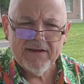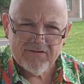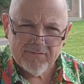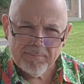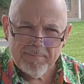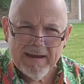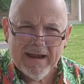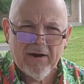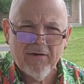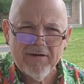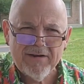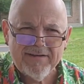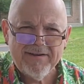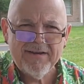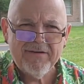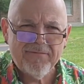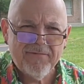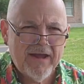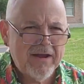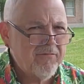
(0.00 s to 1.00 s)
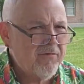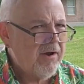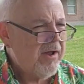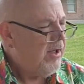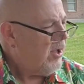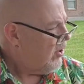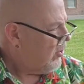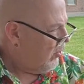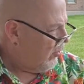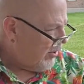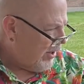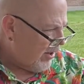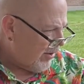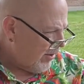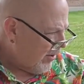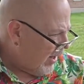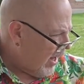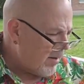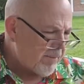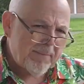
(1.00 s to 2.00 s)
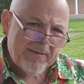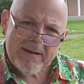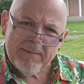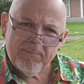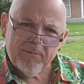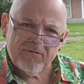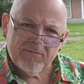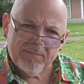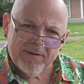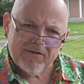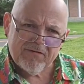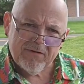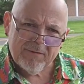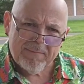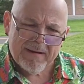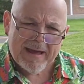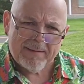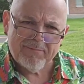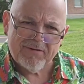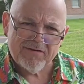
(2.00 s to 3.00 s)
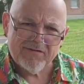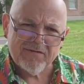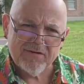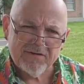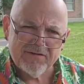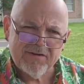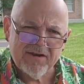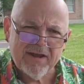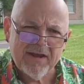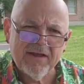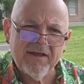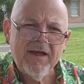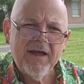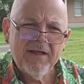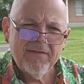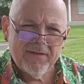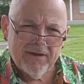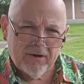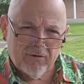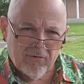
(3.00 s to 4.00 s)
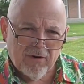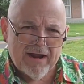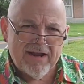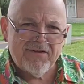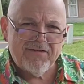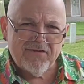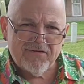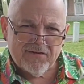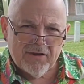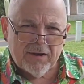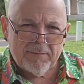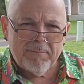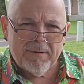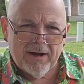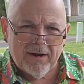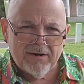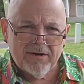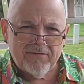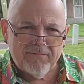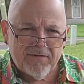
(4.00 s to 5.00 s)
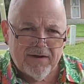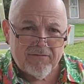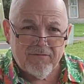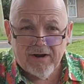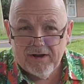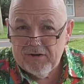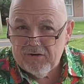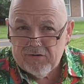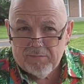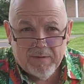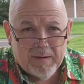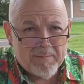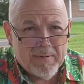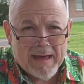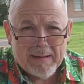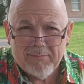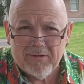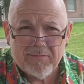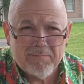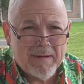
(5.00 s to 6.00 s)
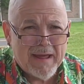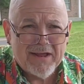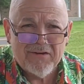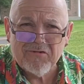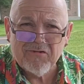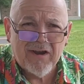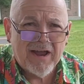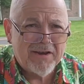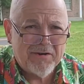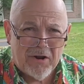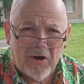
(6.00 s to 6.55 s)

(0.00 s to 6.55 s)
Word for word: That's merited favor. You'll hear a lot of people, especially Baptists, they'll tell you that grace is unmerited favor. I used to be a Baptist pastor.